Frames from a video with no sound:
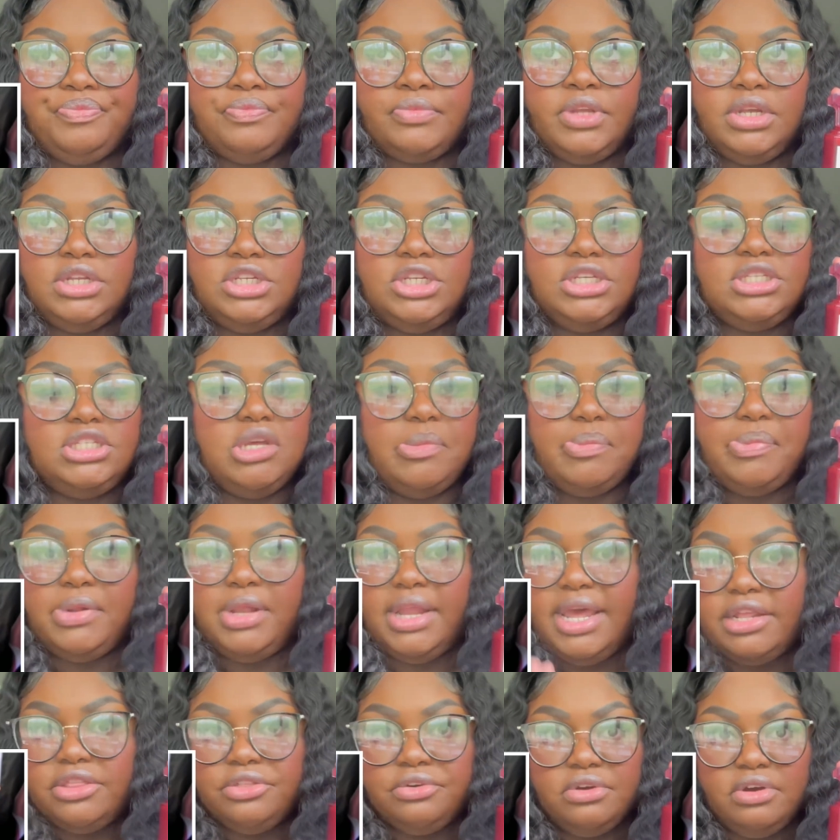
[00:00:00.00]
just a
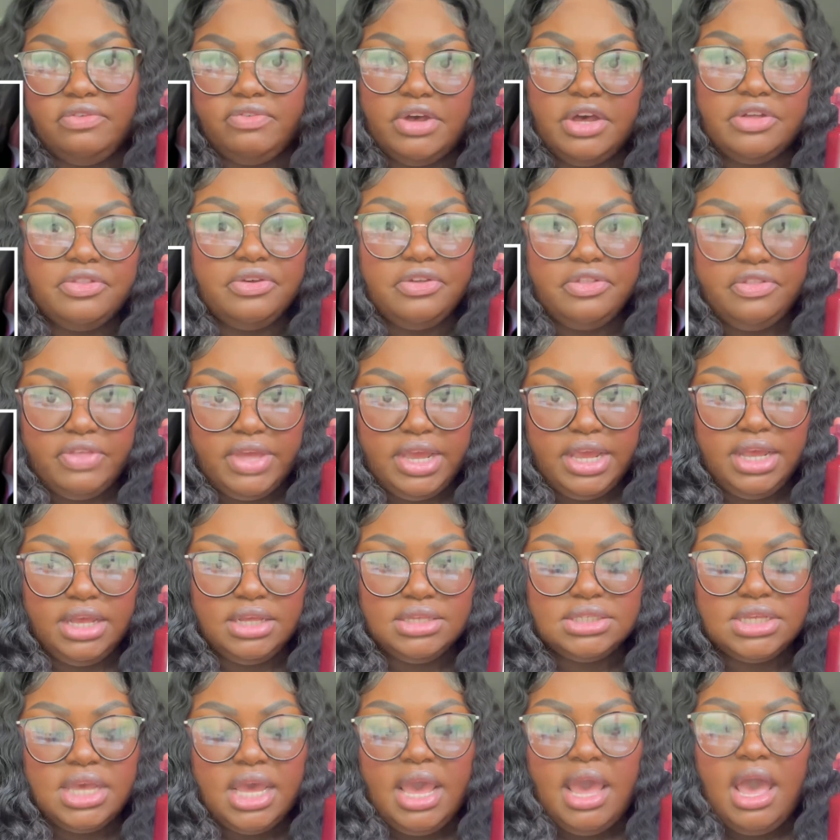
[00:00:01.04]
plethora of other
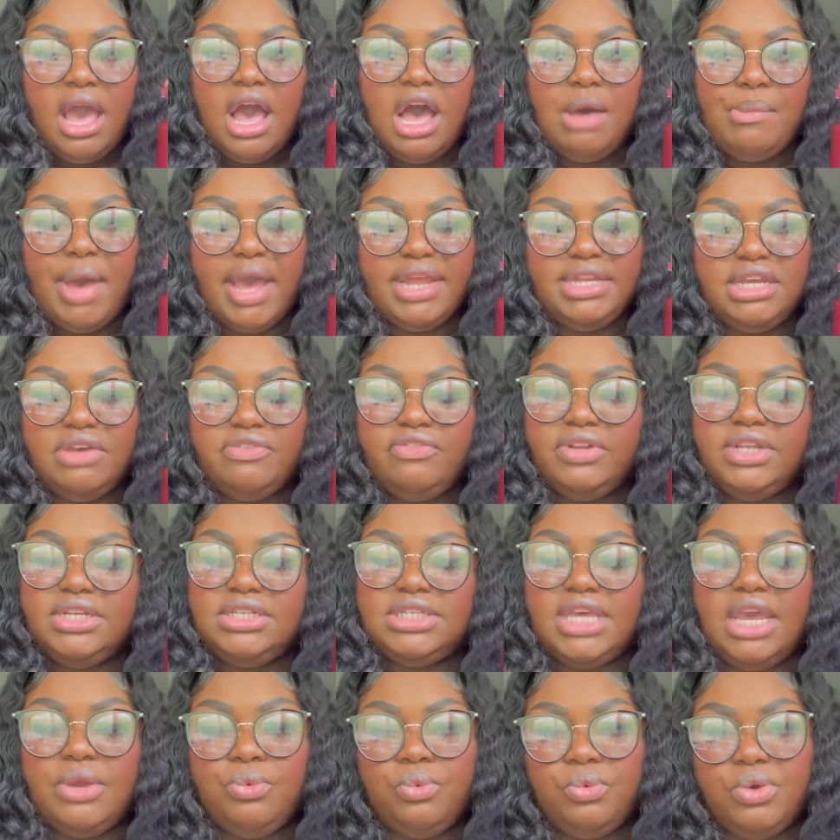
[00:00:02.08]
things. I definitely
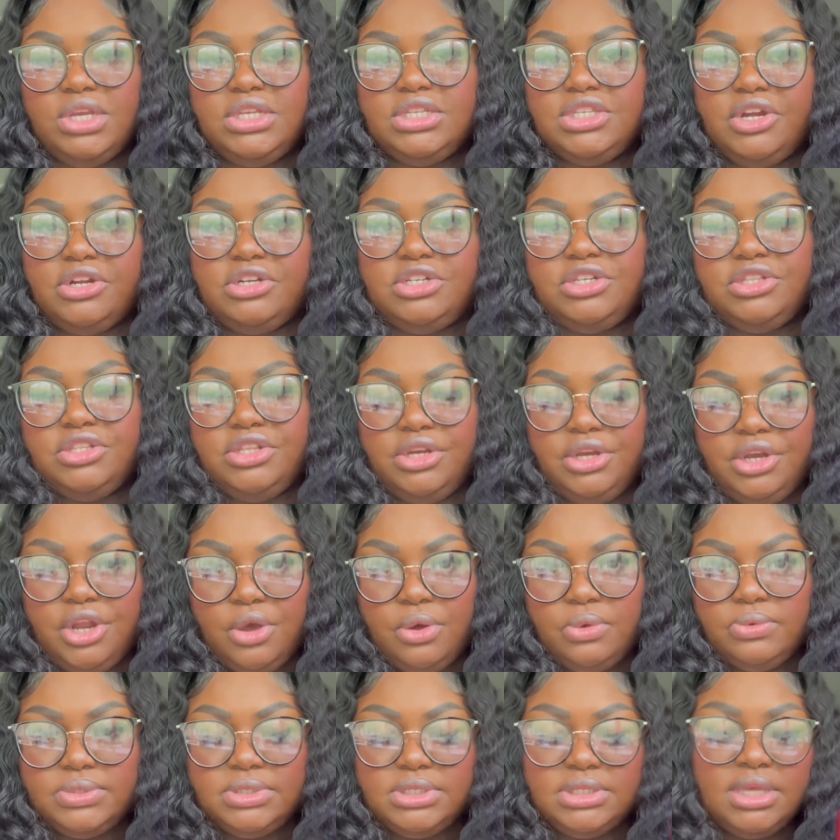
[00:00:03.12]
say research the
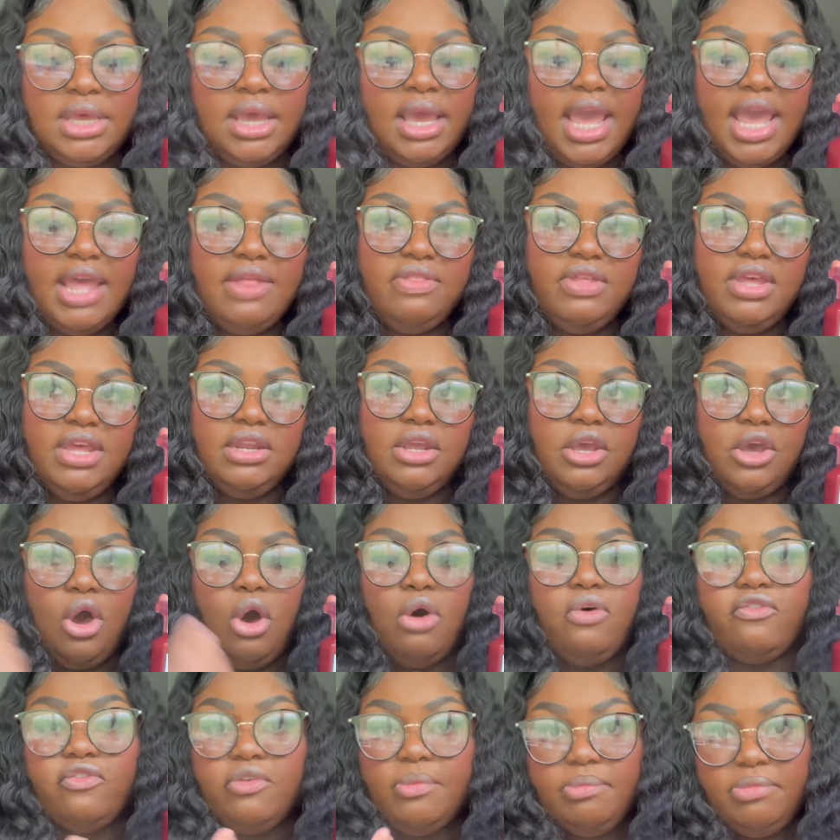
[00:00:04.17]
notes and then
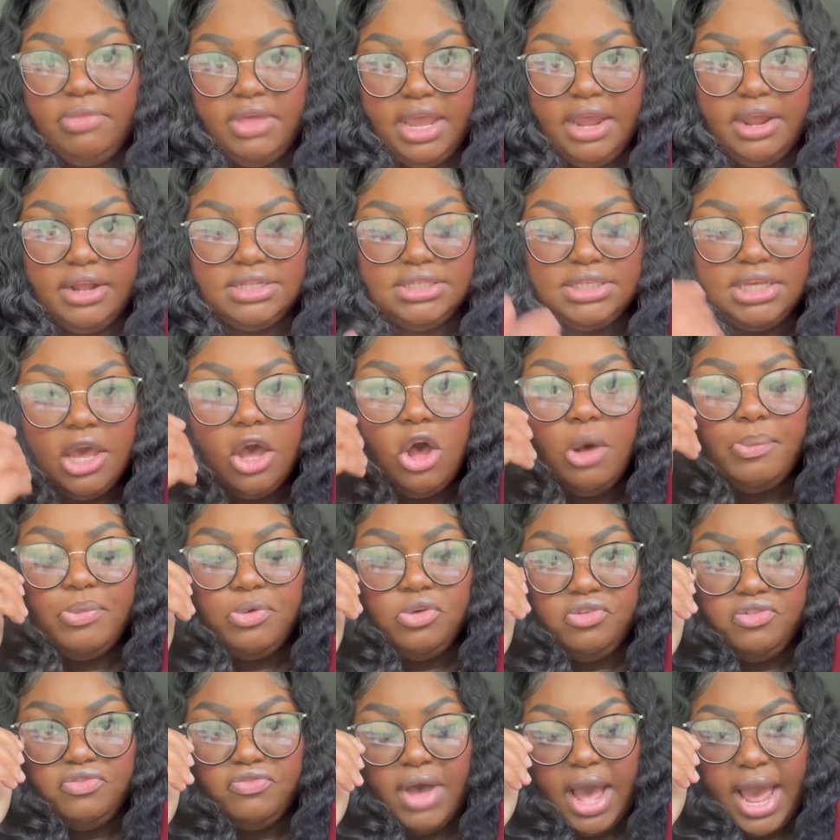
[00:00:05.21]
go from there to help
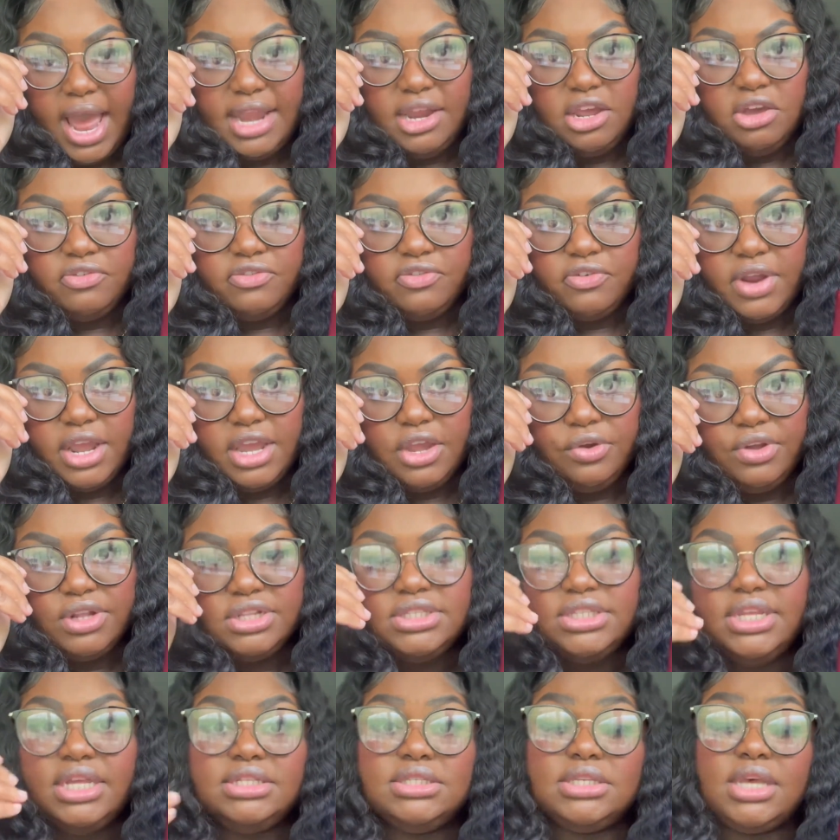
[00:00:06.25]
you find a
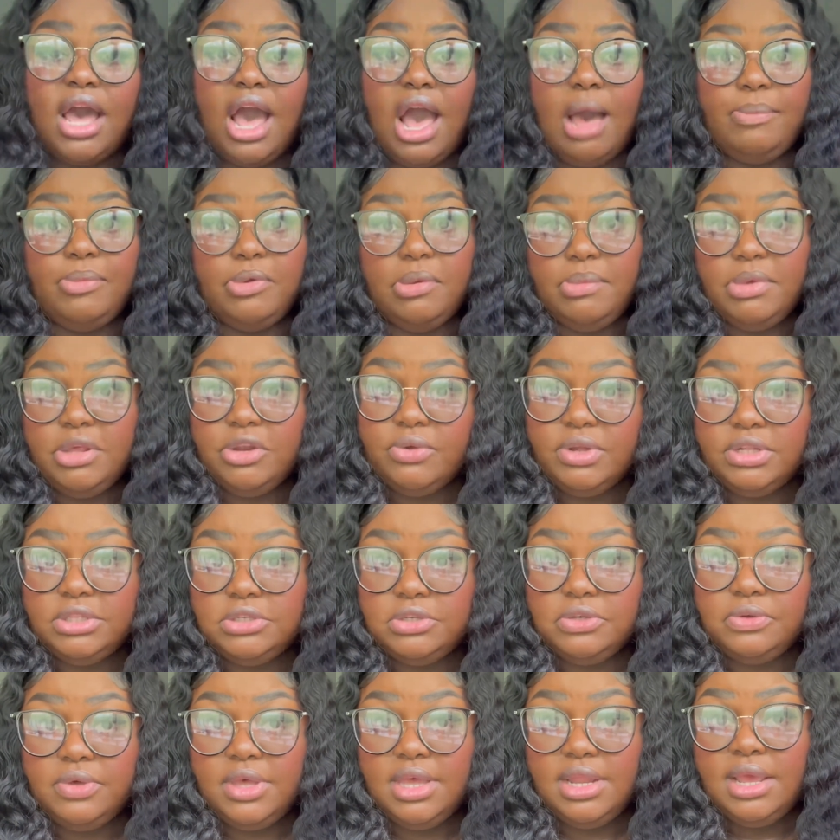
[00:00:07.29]
fragrance that's complementary
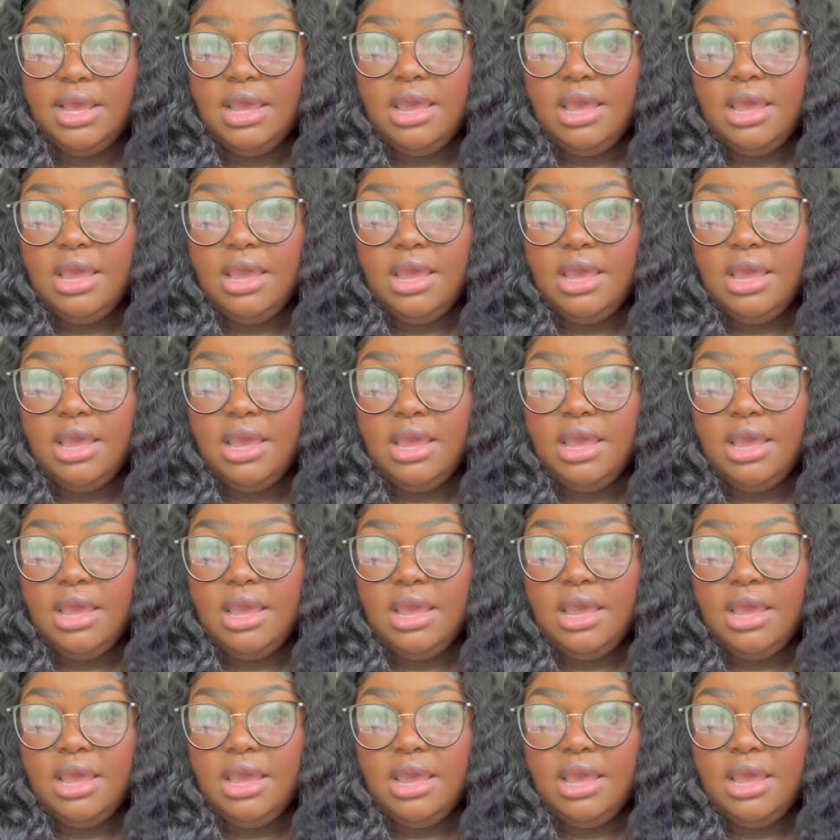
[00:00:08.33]
to it,